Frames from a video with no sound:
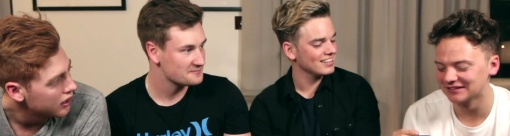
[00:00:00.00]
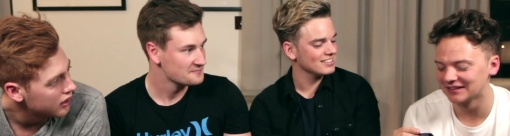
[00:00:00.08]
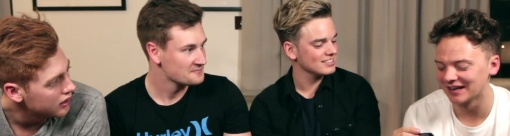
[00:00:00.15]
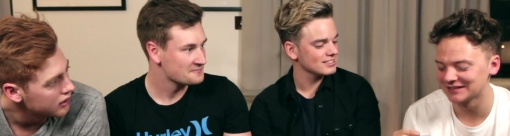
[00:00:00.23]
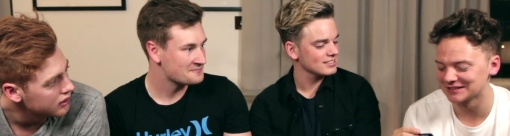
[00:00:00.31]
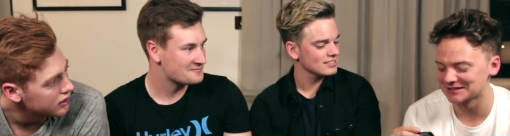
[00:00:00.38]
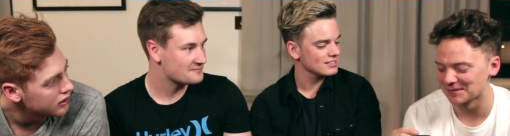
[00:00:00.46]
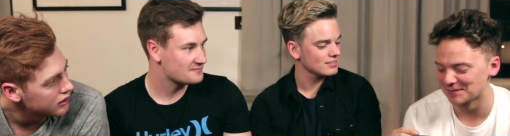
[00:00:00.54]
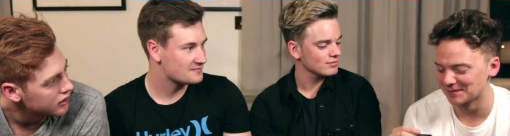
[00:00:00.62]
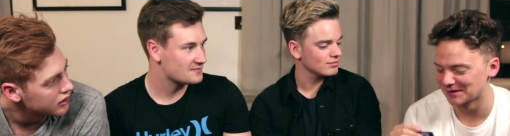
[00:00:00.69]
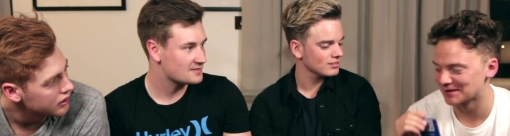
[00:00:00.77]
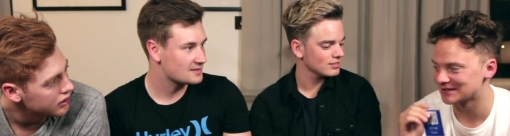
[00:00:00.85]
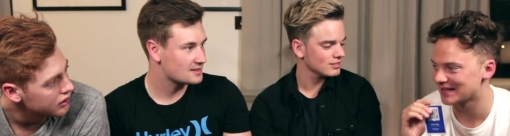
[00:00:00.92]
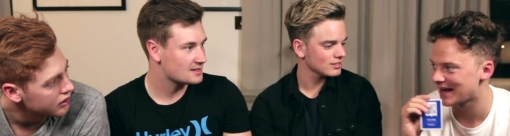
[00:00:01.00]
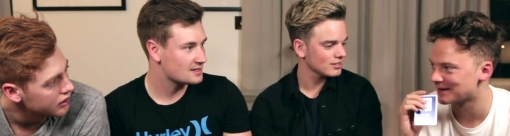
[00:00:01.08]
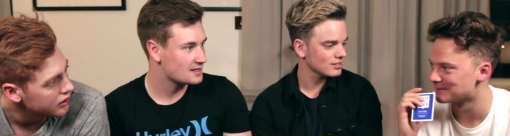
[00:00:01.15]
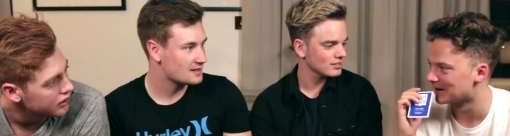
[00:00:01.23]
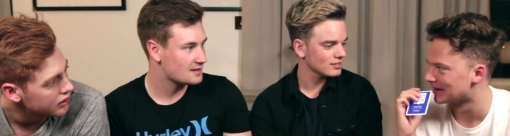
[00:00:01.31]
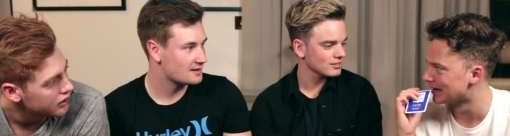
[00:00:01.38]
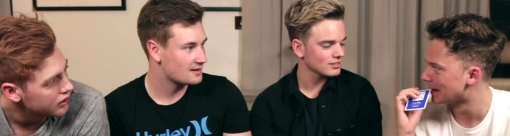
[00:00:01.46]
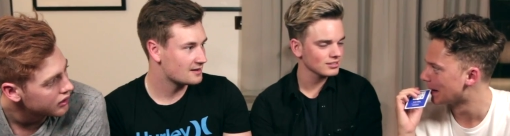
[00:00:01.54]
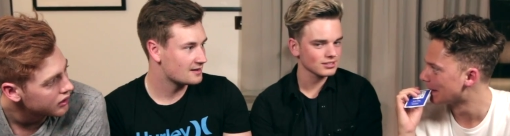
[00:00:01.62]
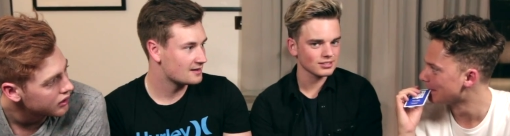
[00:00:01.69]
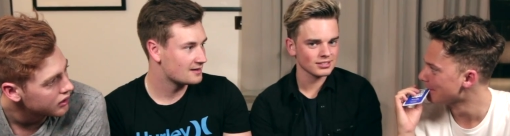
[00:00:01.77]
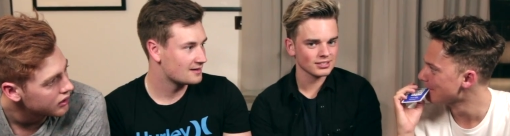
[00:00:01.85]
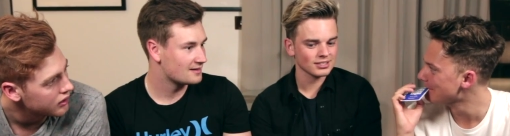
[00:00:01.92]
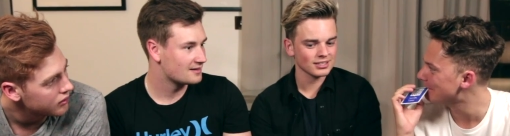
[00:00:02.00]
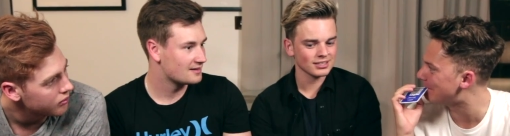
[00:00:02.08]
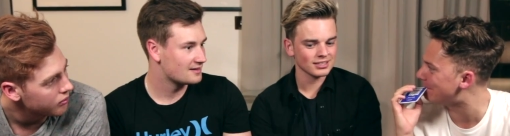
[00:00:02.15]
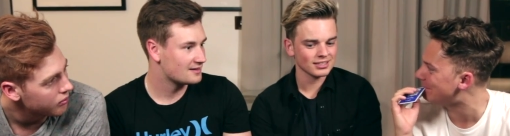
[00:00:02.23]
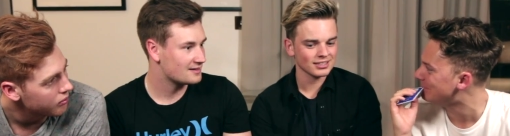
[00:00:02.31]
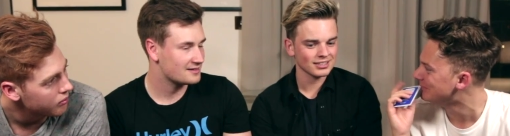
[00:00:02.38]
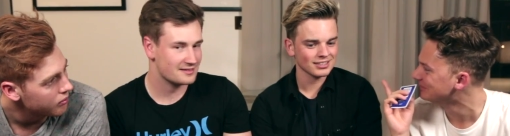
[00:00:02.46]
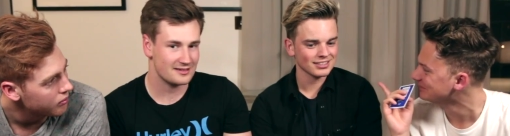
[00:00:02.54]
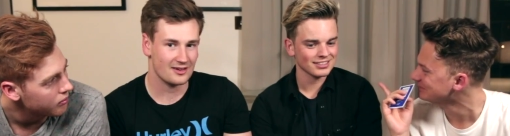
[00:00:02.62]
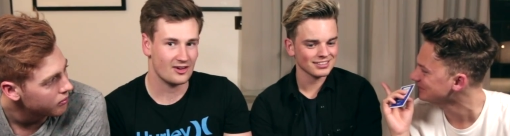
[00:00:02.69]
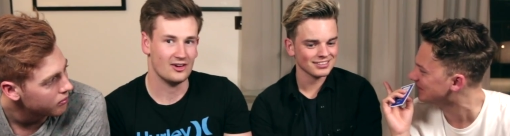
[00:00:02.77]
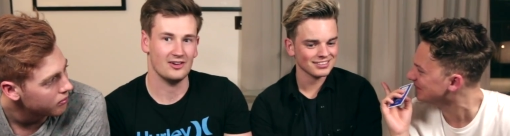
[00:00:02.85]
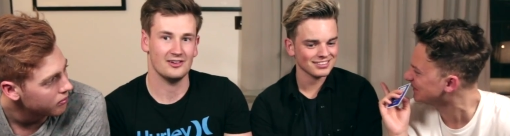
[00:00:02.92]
Speaker 1: ever dated someone because they had money. No.